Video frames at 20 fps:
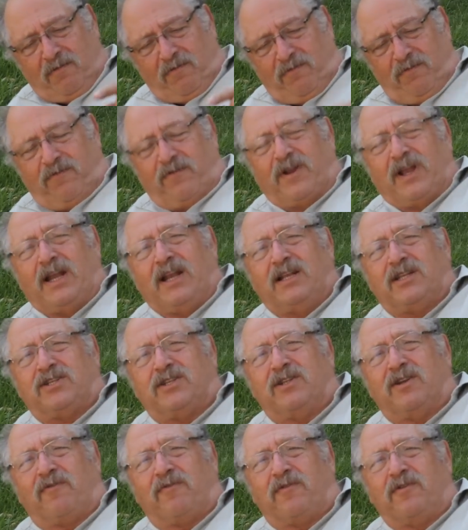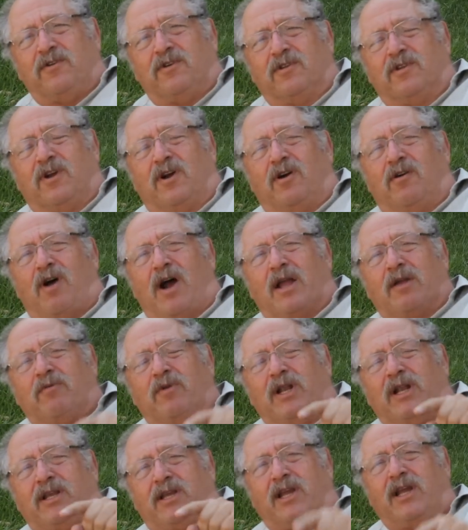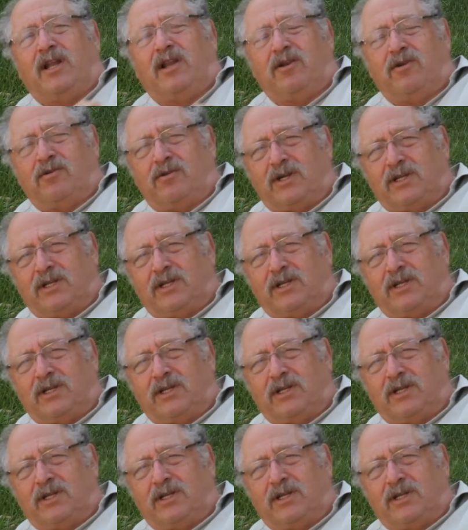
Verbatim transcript: finish the food or I will kill you.